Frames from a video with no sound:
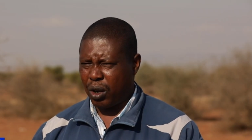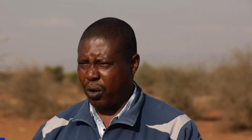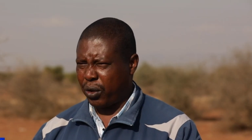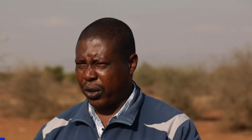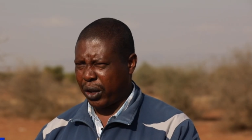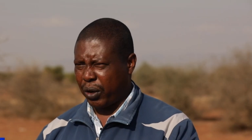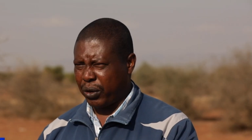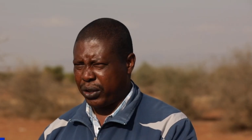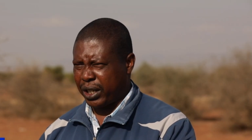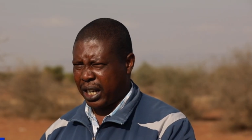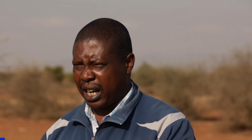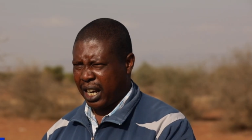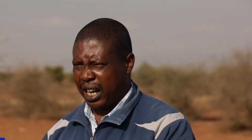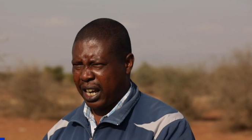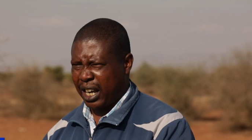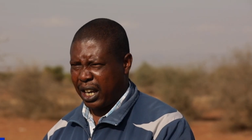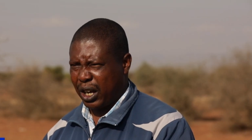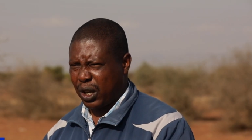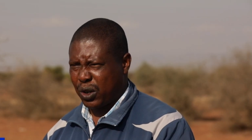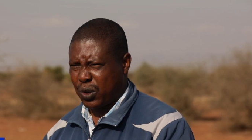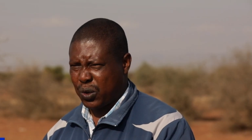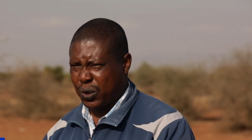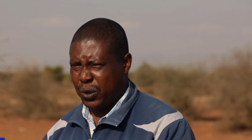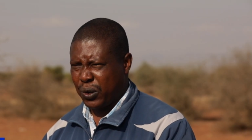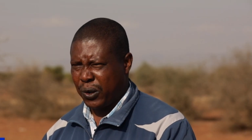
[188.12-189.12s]
also get
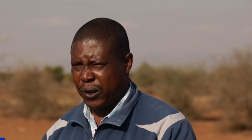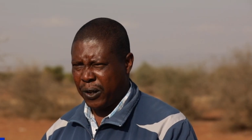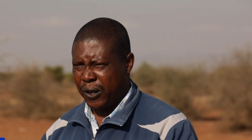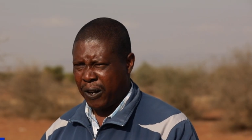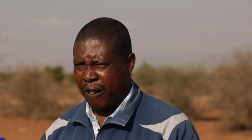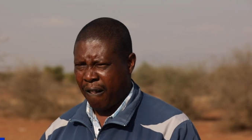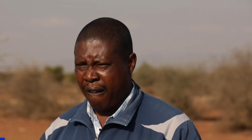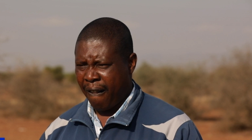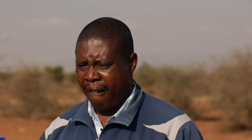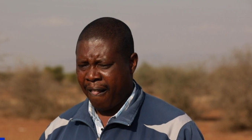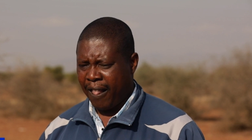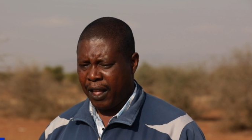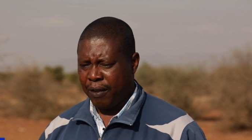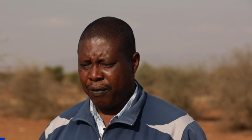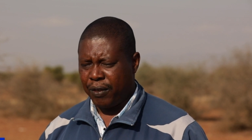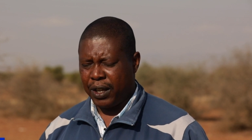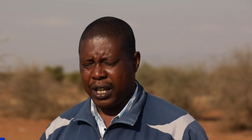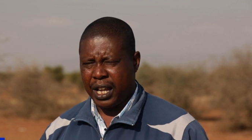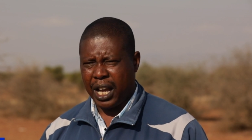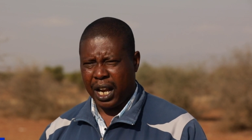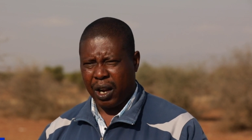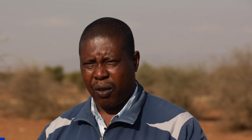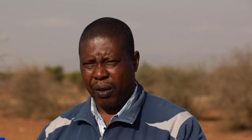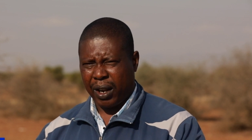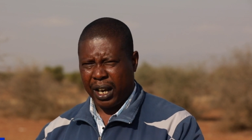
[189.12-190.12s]
jobs in hotels,
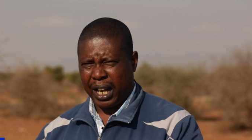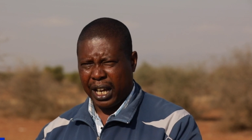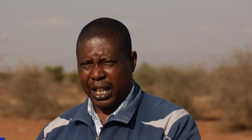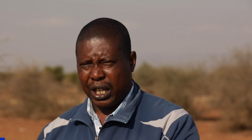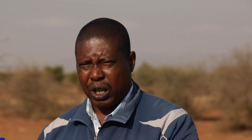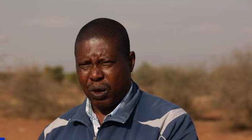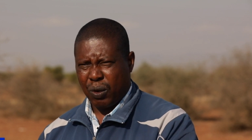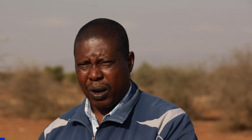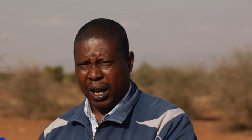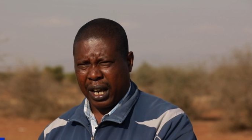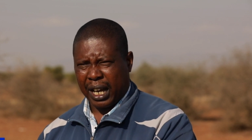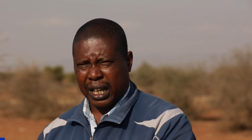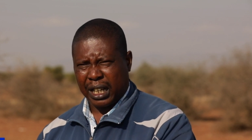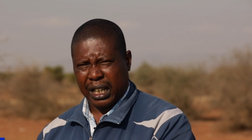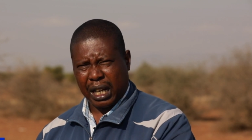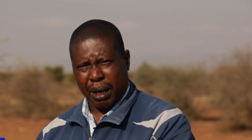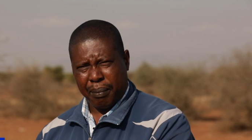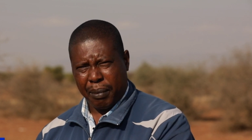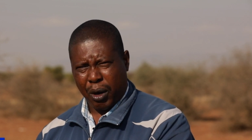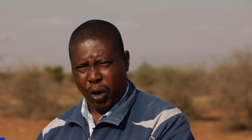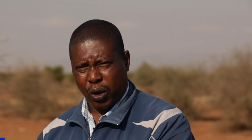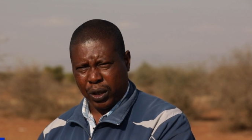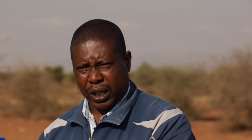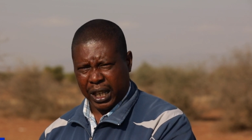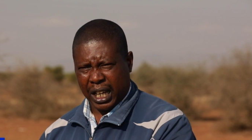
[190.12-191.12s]
and some get
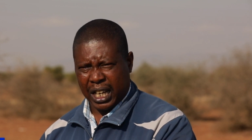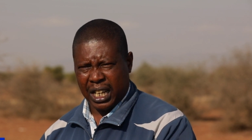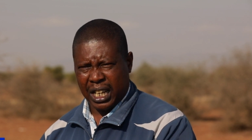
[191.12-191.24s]
employed in